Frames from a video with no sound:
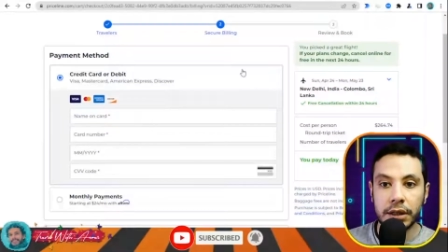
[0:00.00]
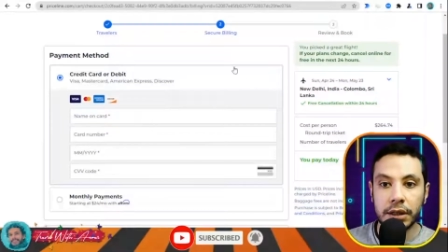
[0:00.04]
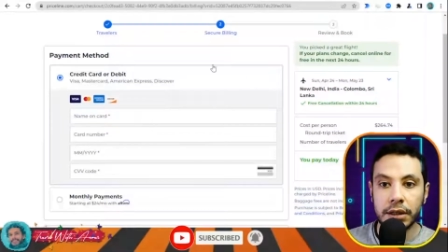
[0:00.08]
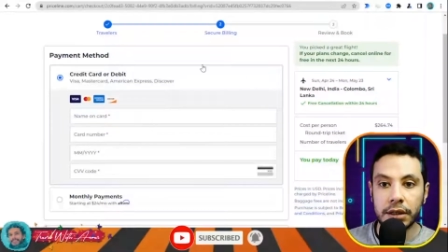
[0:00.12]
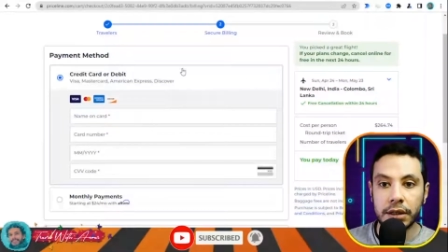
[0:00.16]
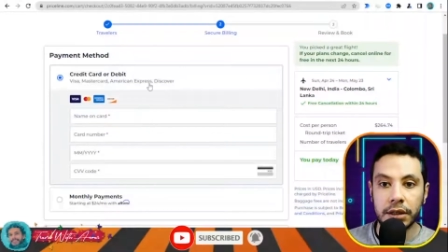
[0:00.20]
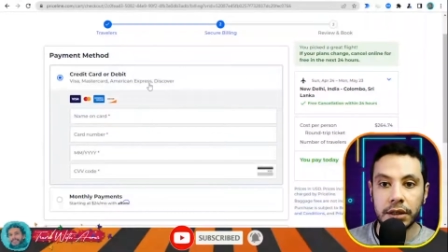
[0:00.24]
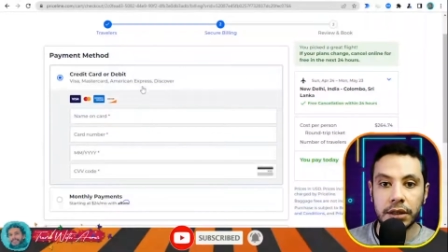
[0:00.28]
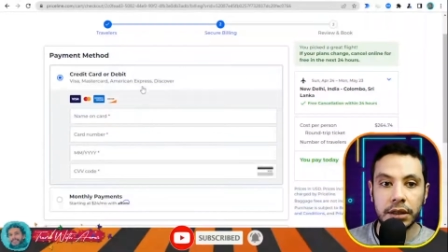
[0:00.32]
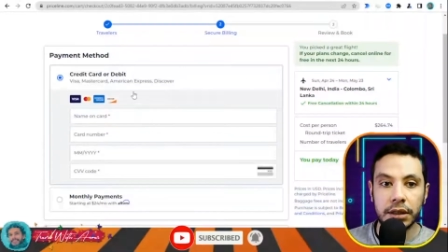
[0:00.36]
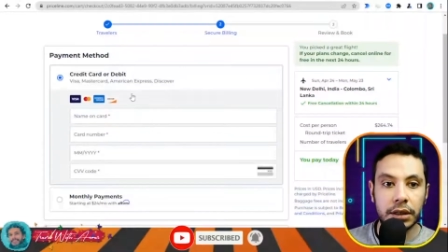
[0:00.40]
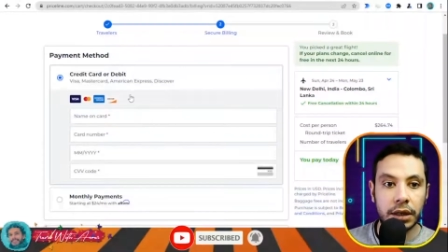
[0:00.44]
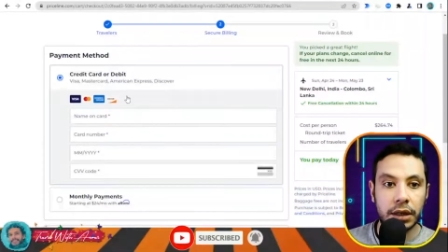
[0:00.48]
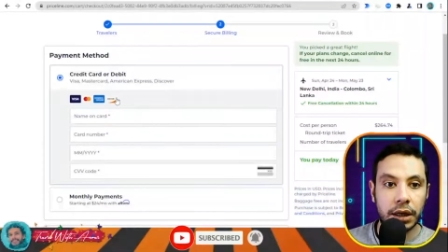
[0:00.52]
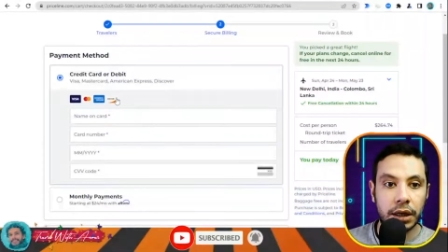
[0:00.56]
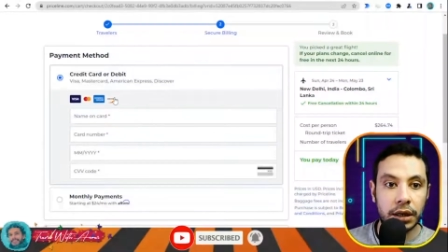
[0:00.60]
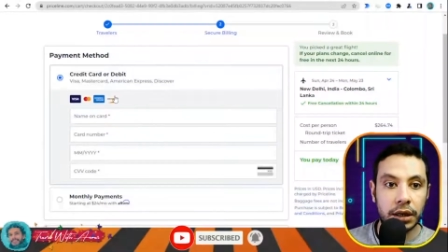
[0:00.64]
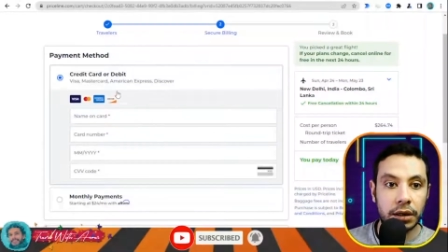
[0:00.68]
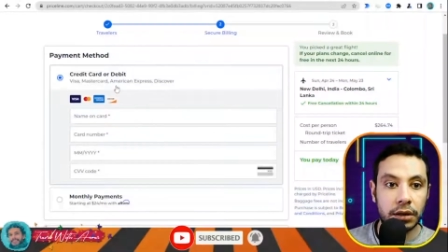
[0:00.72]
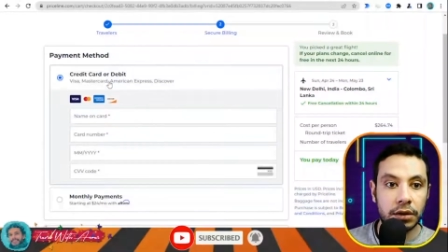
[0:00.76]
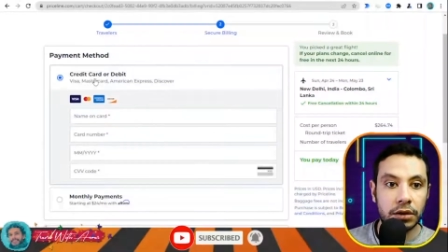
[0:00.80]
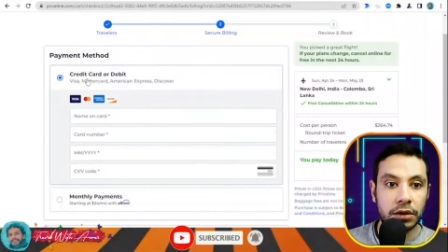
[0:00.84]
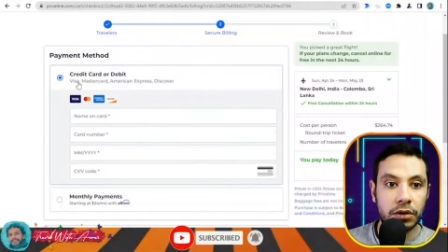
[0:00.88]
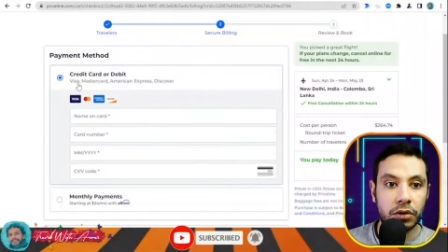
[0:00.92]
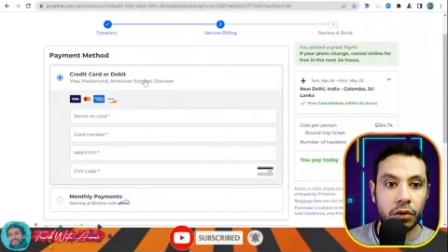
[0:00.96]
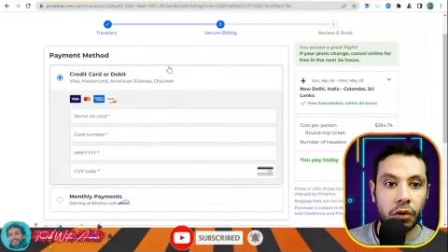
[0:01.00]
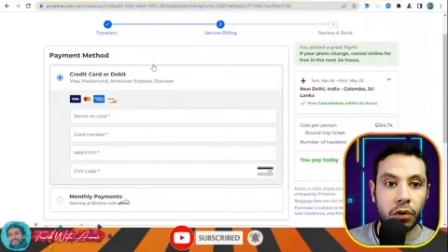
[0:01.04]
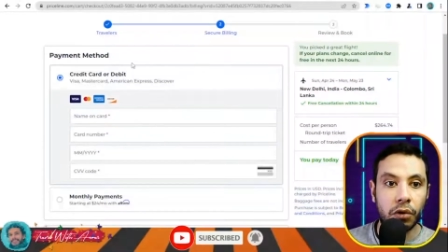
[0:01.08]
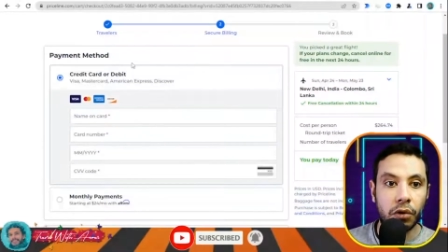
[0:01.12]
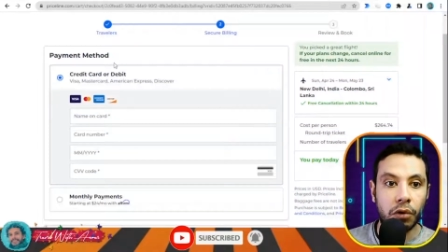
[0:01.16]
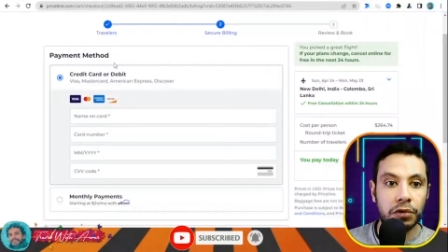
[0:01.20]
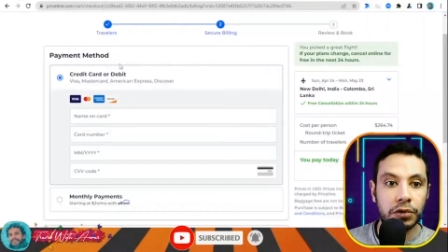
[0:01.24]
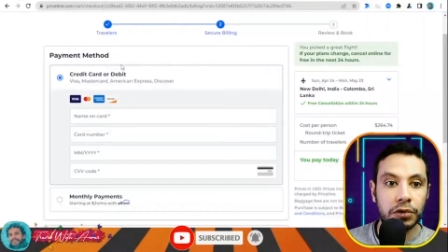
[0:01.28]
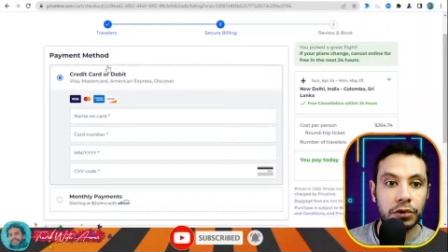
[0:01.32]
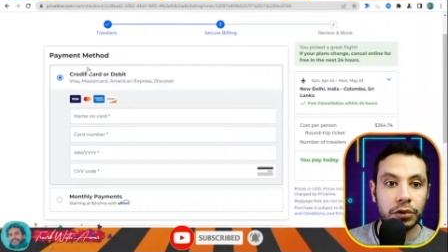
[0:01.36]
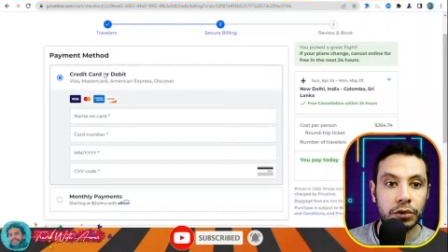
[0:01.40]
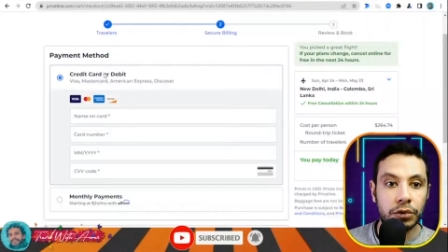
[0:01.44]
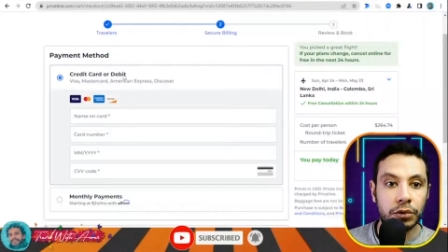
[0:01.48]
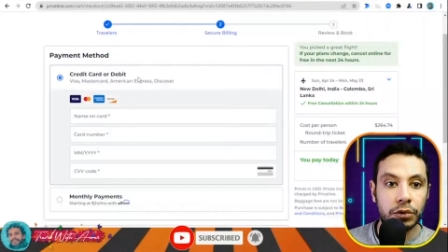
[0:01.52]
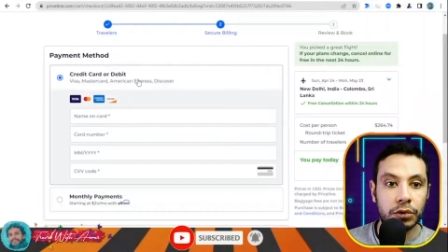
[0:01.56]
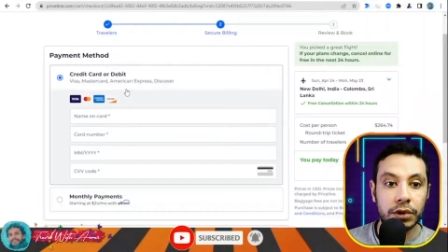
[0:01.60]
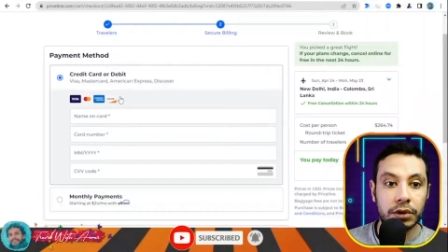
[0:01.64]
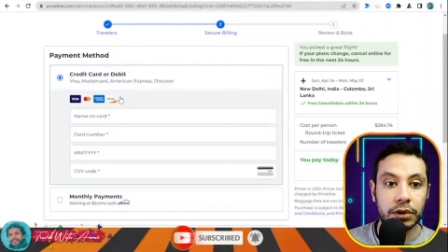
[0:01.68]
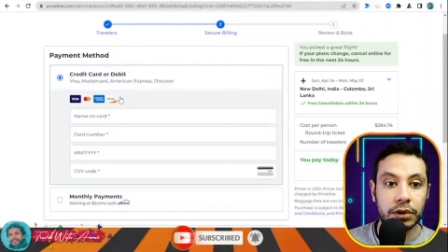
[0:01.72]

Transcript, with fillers: the details of your